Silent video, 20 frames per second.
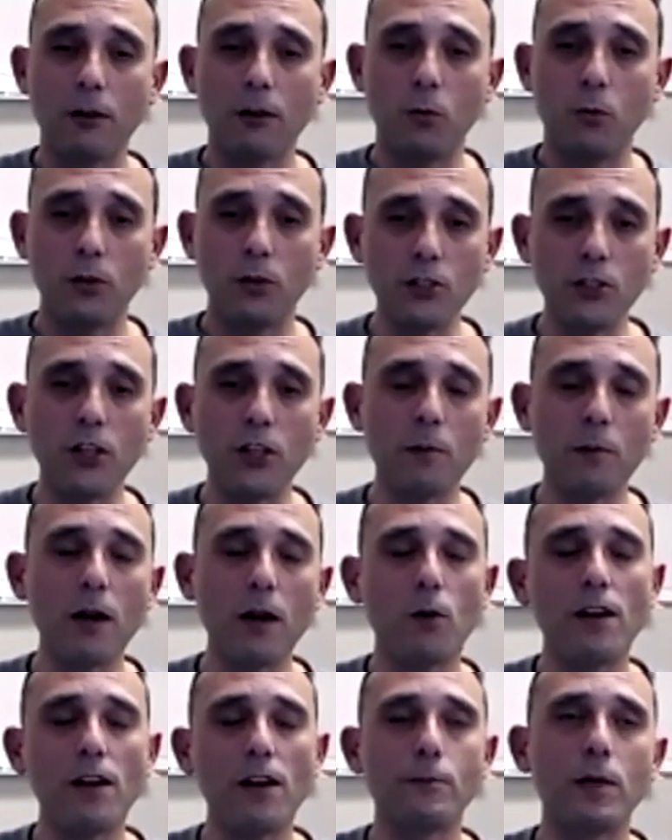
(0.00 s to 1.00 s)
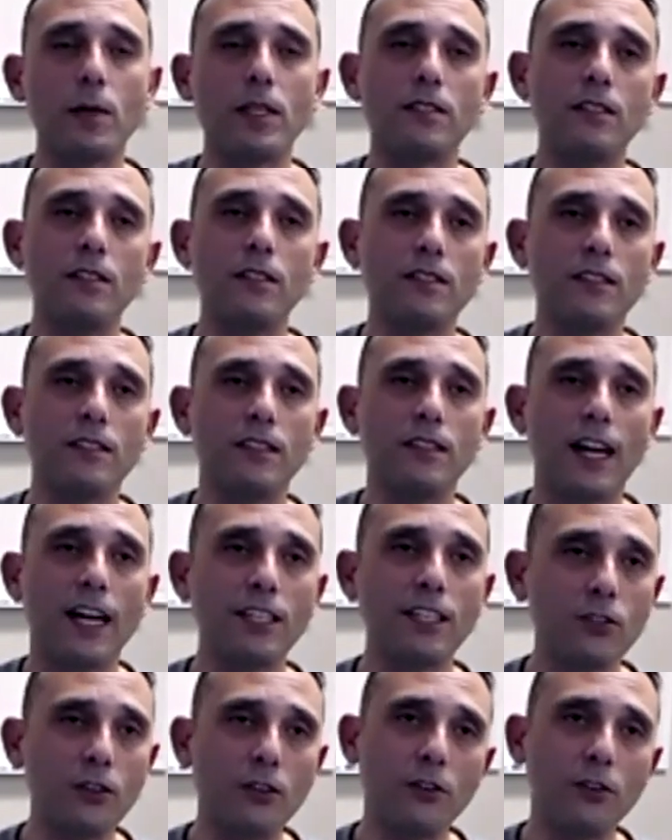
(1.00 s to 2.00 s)
When we started my wife's business, I
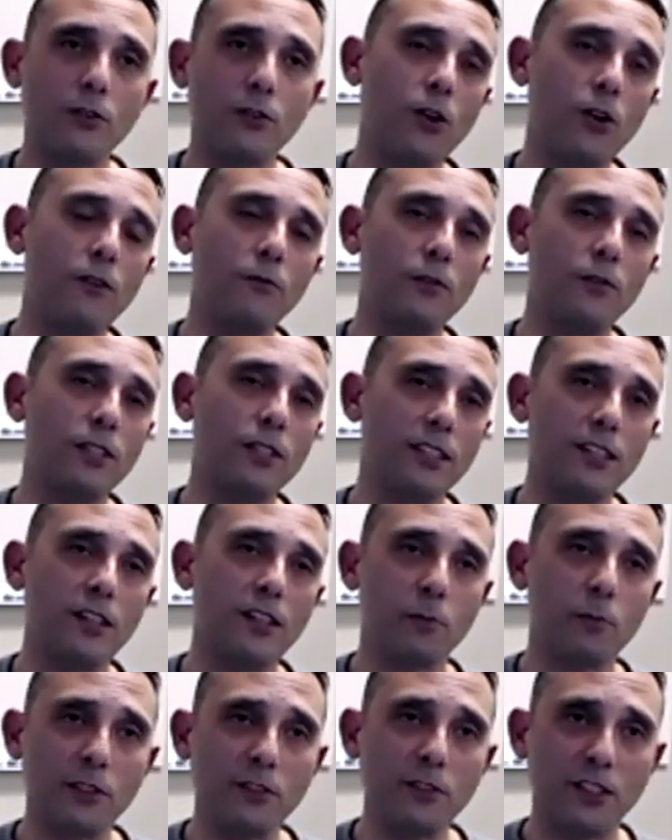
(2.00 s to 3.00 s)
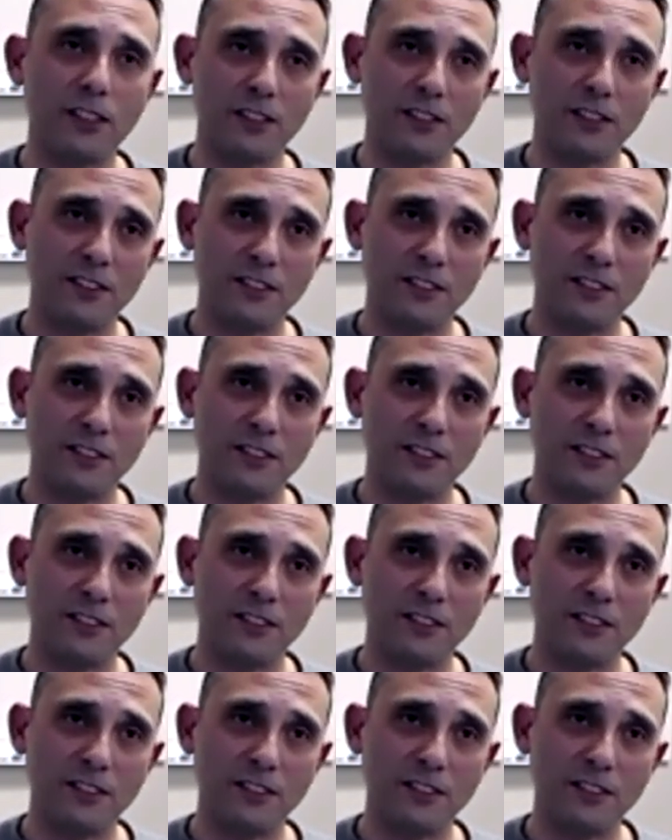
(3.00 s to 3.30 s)
started her off with an Excel spreadsheet.